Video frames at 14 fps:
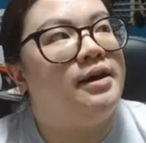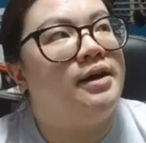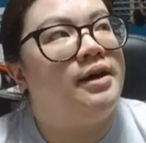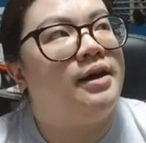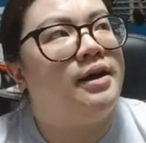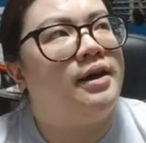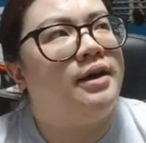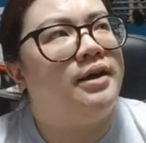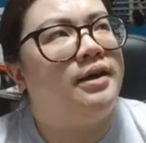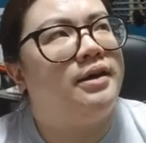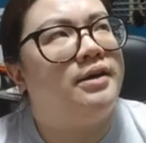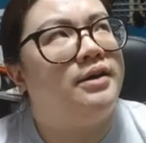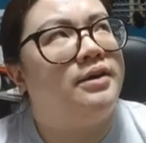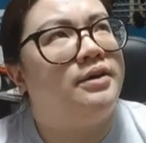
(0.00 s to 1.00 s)

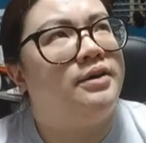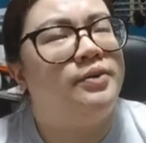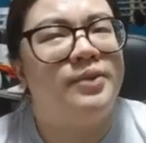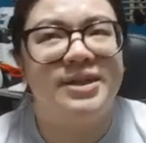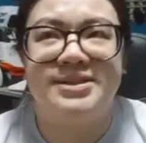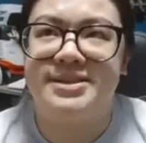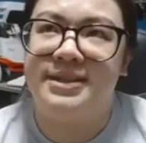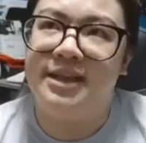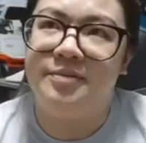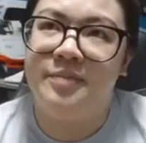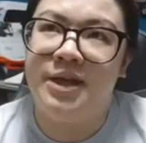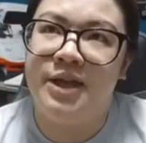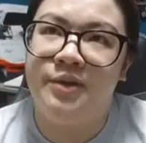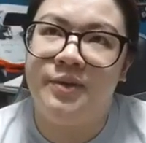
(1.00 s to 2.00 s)
what is it, like
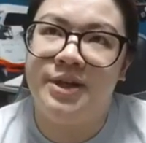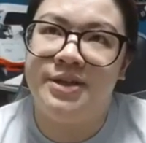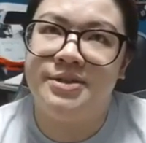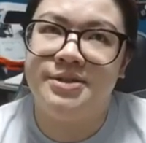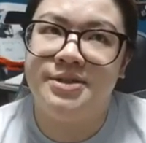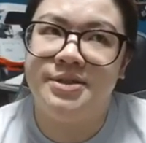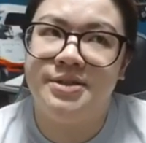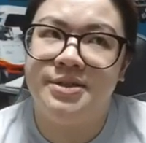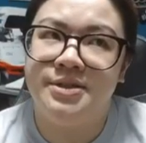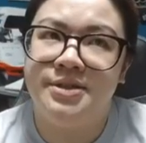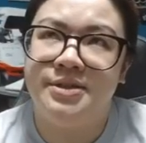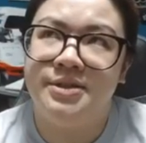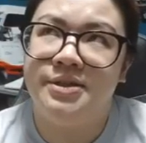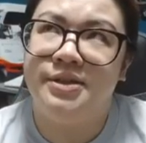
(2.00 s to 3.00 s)
Mickey wears
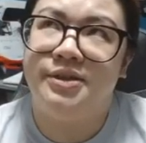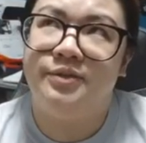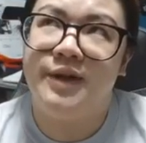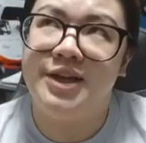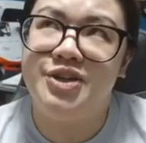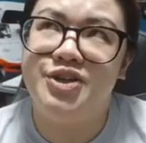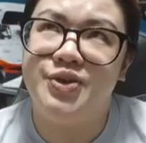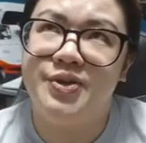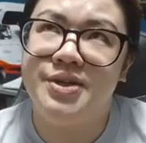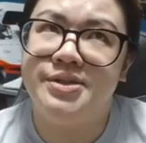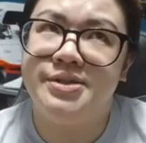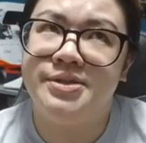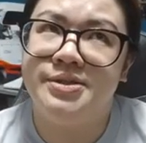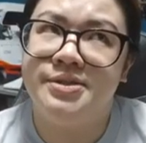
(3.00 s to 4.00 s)
red
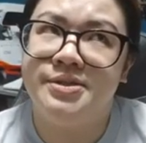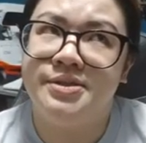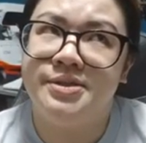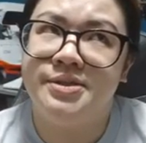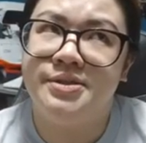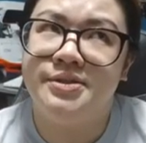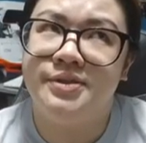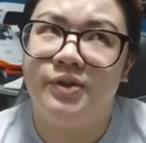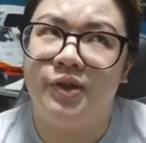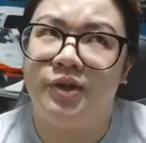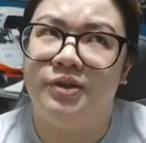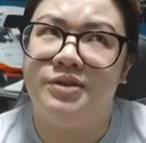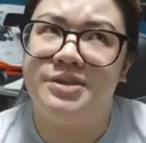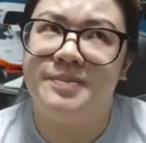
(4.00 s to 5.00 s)
shorts?
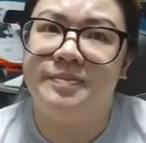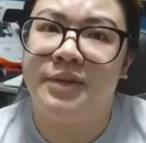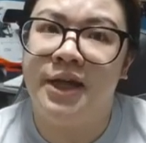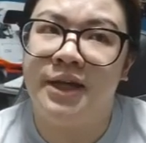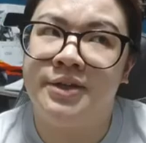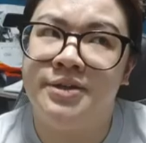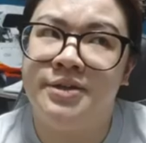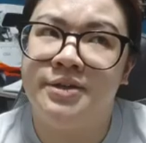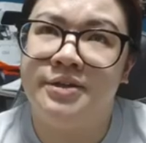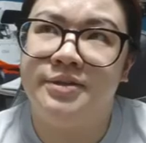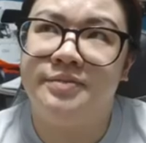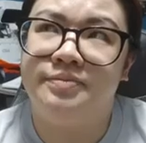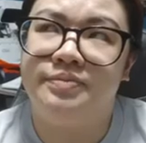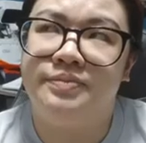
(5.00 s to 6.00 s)
Or is it black
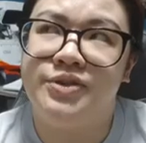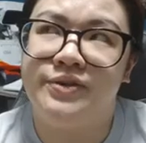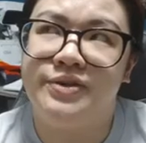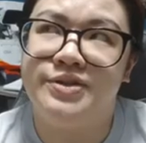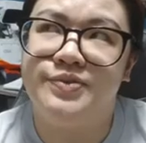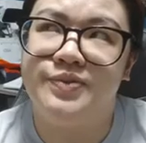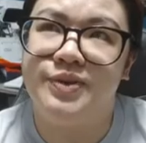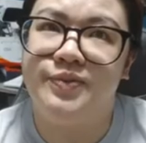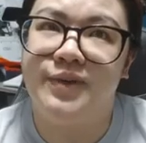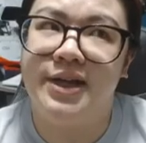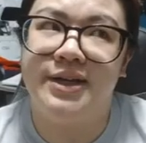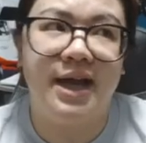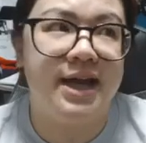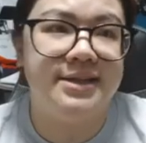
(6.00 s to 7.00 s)
shorts with red
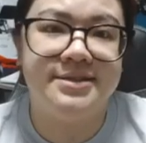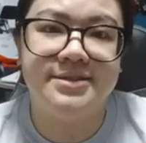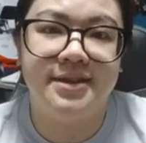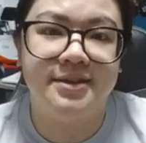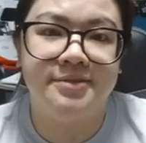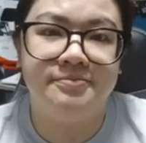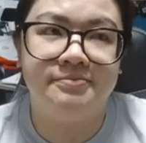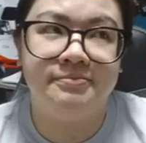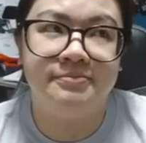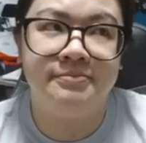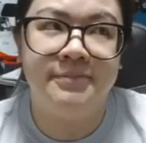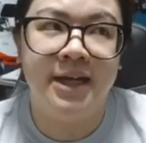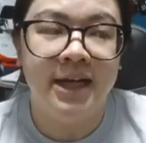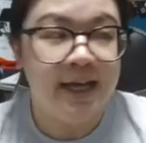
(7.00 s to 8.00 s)
dots on them?
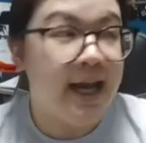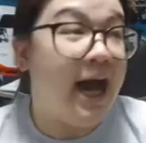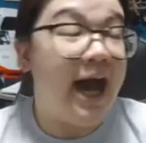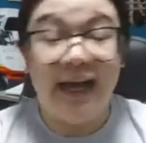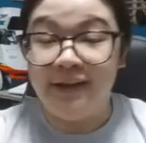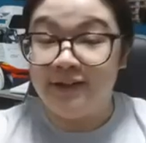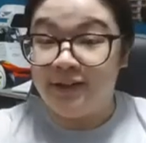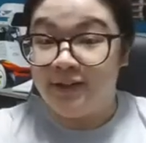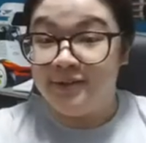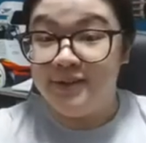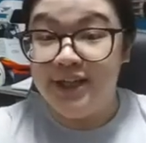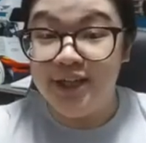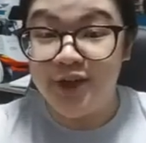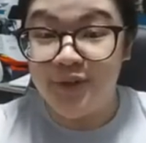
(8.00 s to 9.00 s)
I don't know.
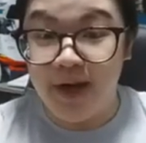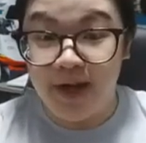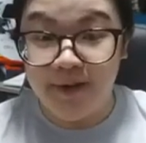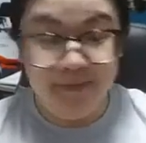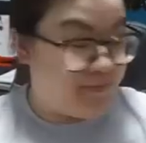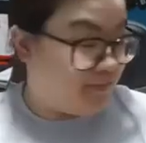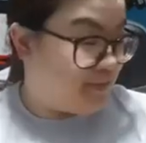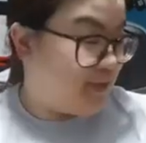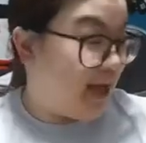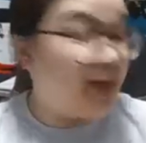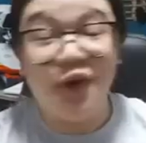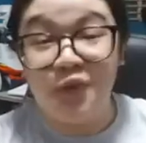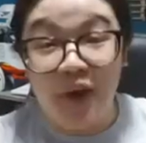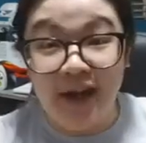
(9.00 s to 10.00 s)
Either way, I
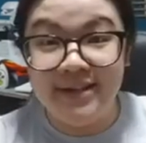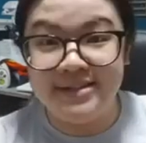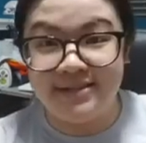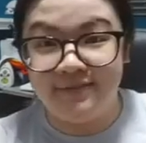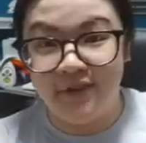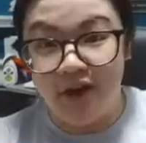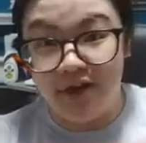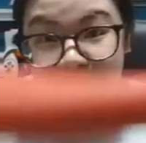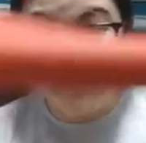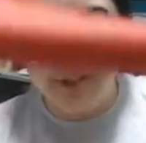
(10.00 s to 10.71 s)
know red is involved.